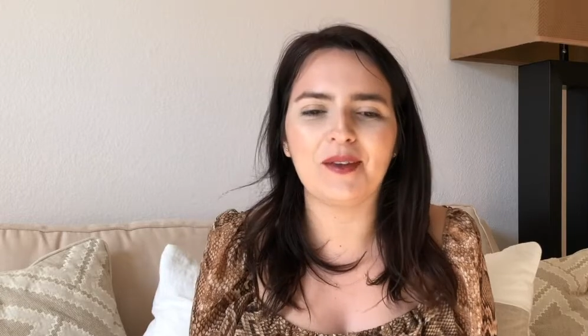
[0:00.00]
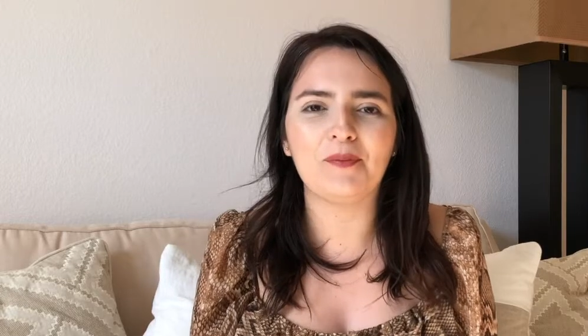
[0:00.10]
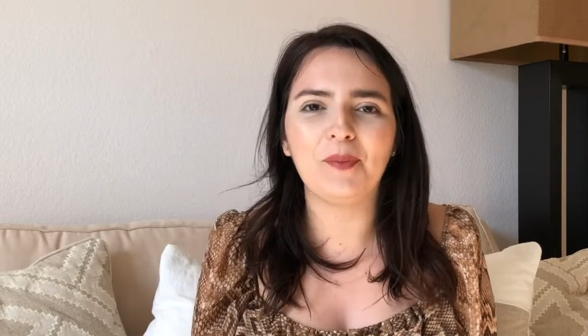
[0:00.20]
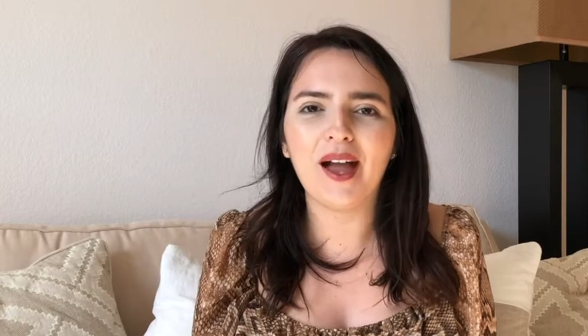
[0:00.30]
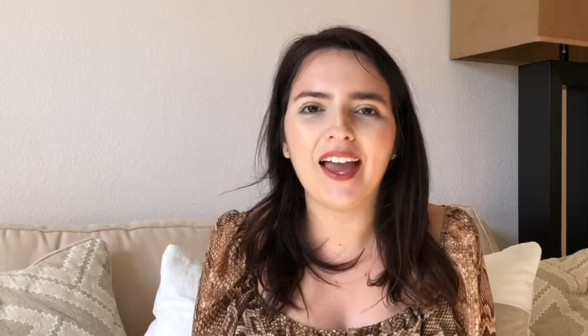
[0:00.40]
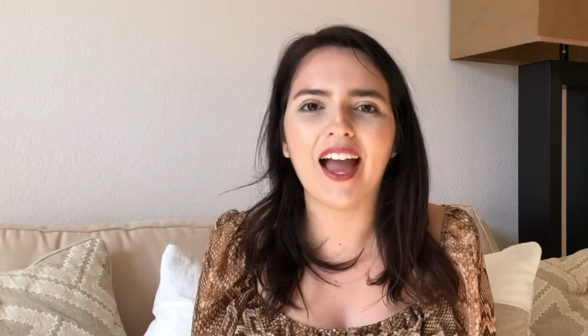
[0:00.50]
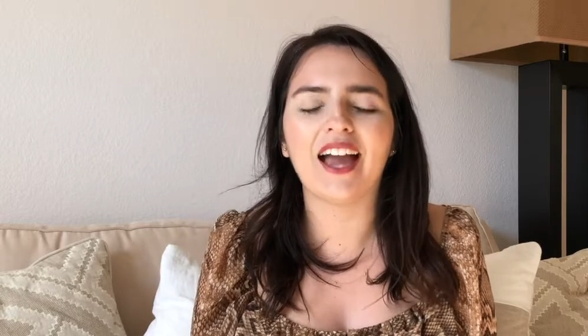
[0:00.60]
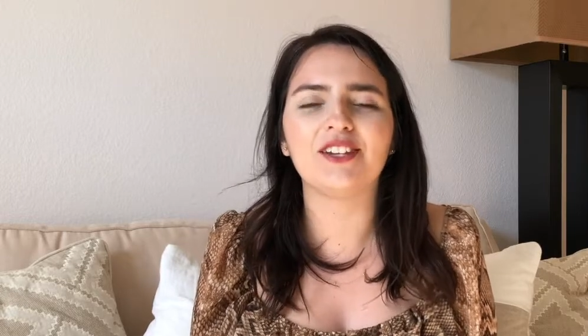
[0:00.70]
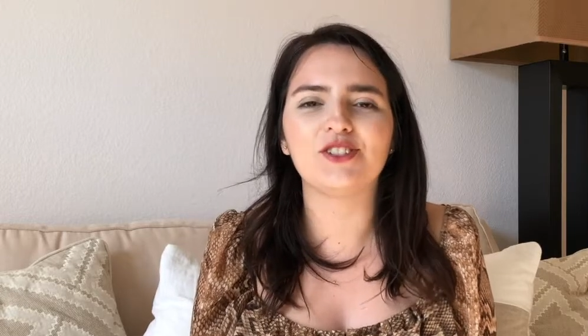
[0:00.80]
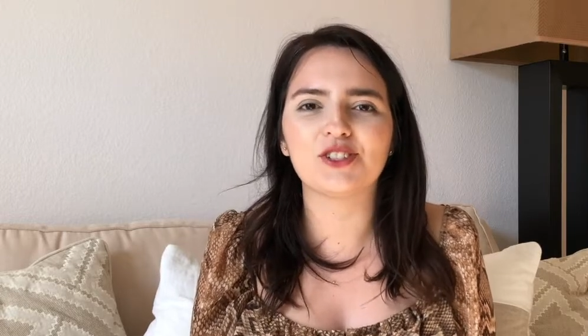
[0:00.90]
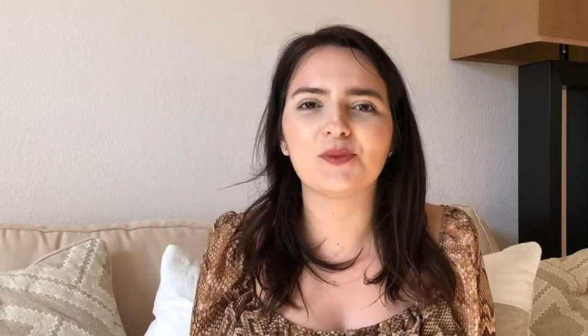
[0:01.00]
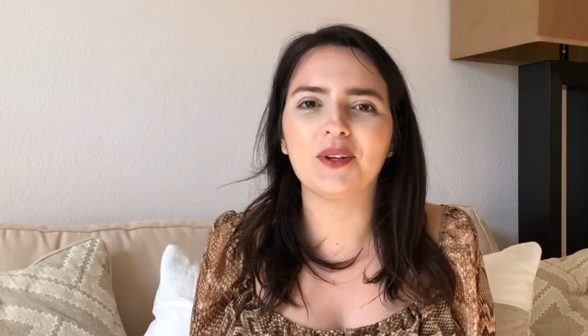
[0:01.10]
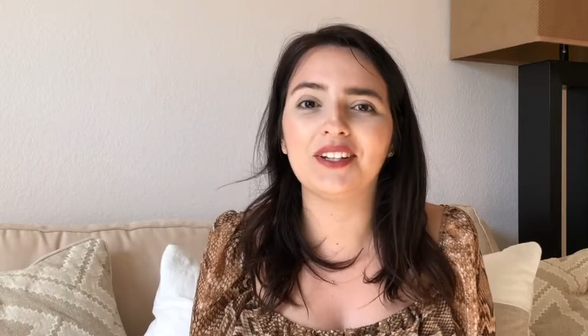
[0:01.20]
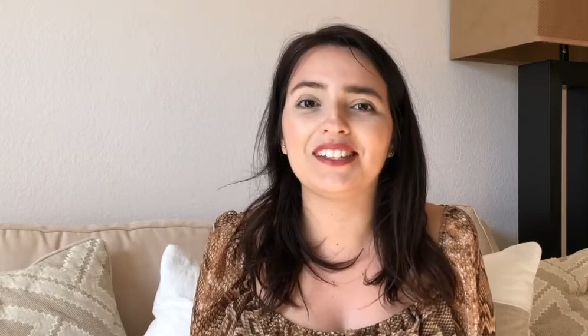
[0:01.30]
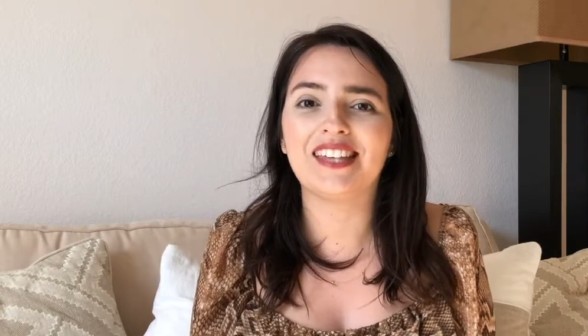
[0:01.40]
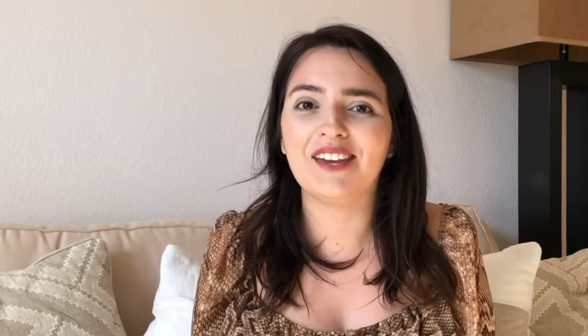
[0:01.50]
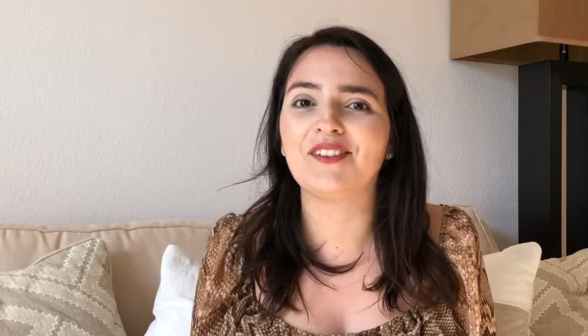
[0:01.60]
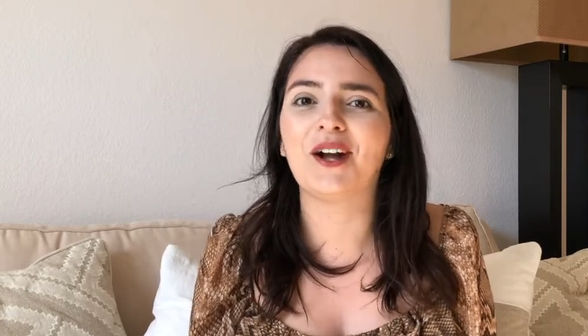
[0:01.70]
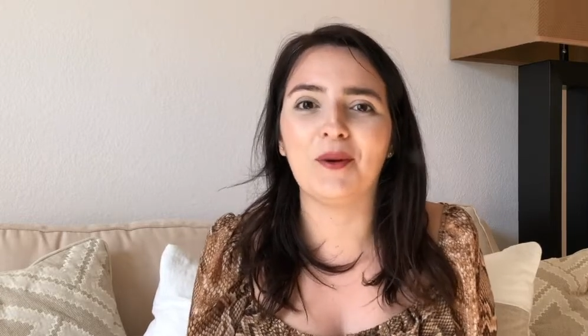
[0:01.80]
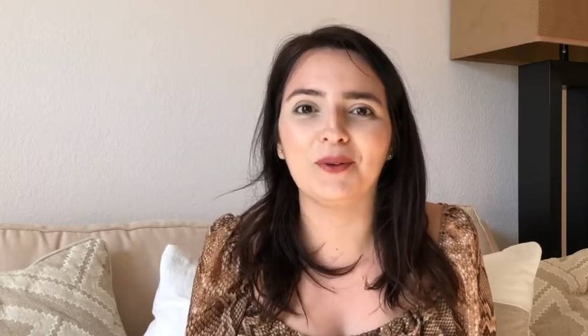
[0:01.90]
but I just wanted to save a
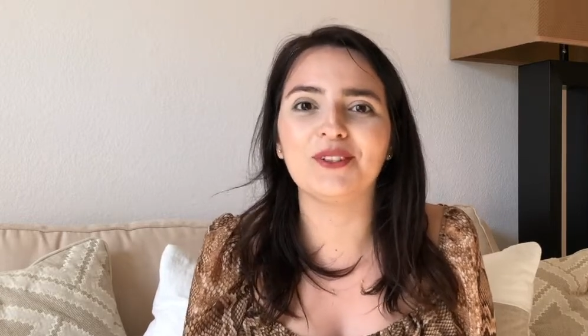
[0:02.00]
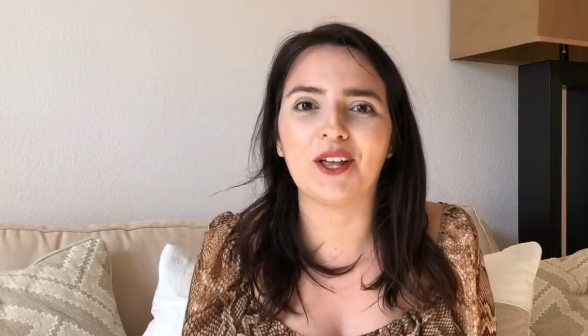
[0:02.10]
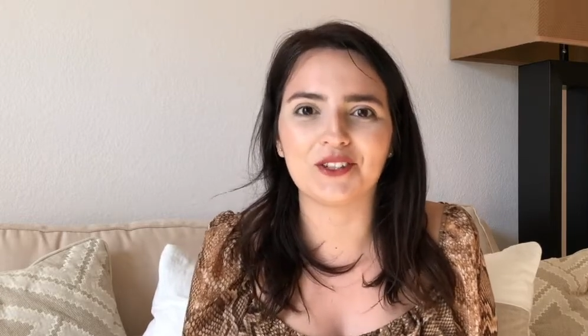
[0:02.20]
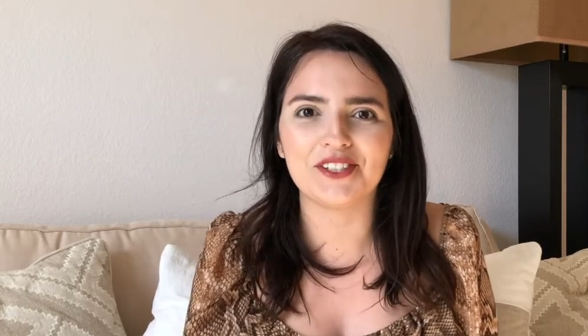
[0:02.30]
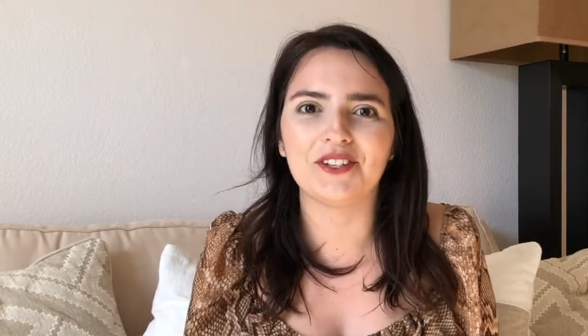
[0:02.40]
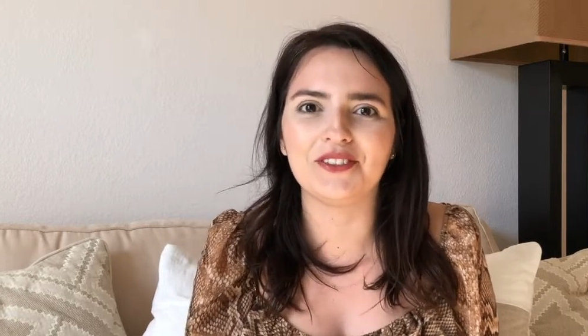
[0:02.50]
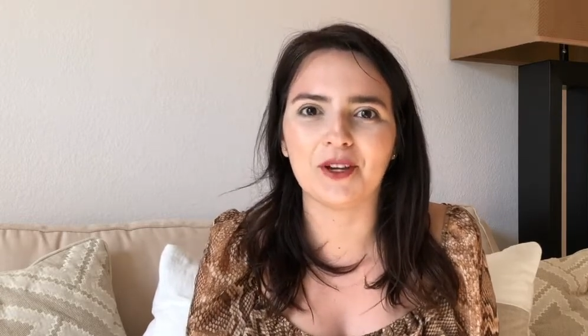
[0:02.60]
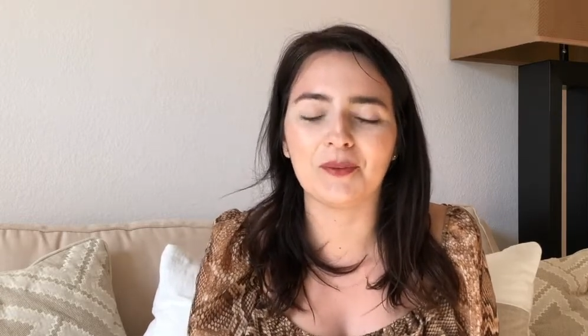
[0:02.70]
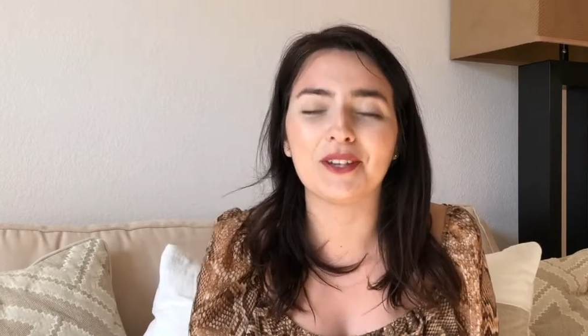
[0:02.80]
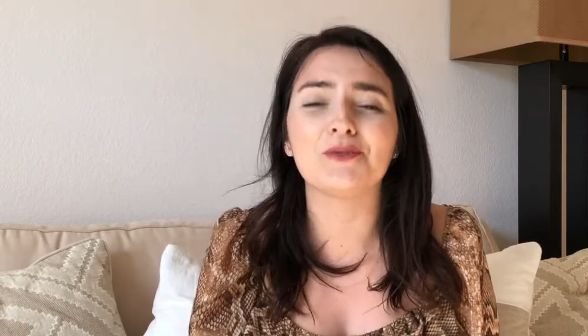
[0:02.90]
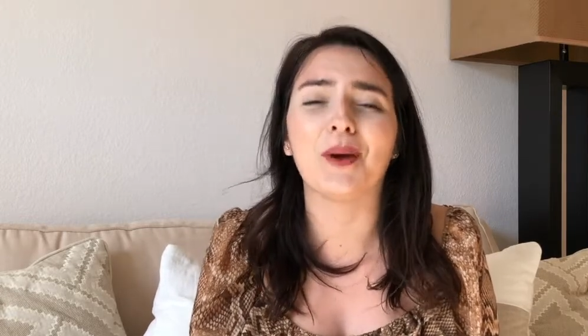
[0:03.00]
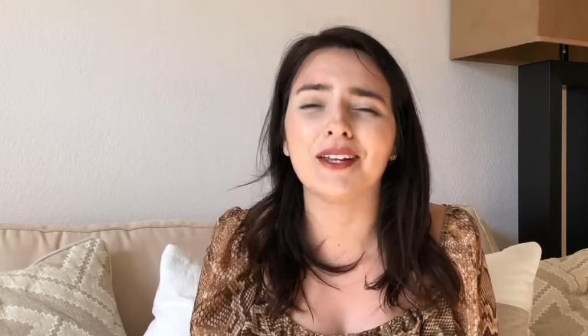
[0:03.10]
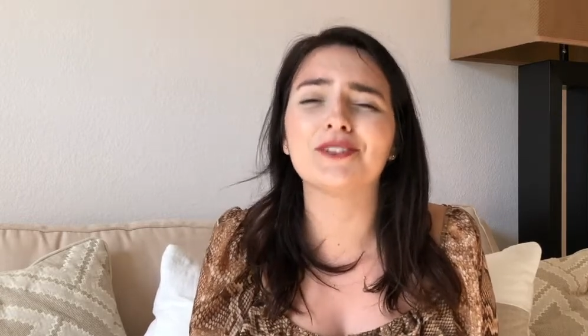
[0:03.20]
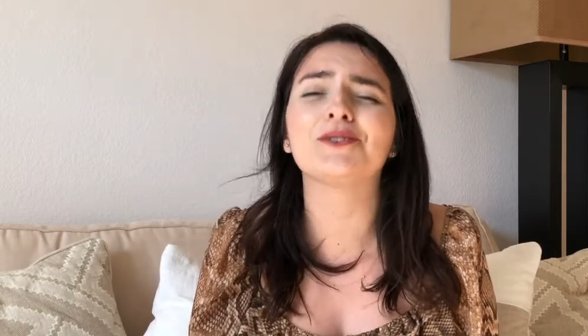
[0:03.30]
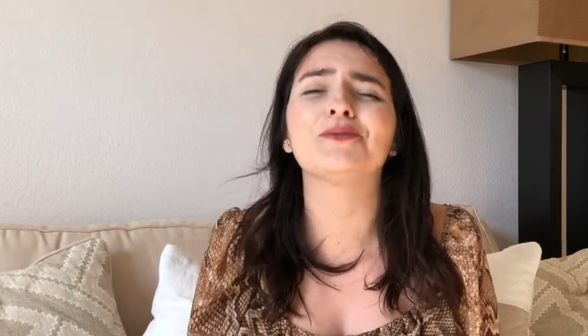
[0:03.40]
couple dollars here and there because weddings are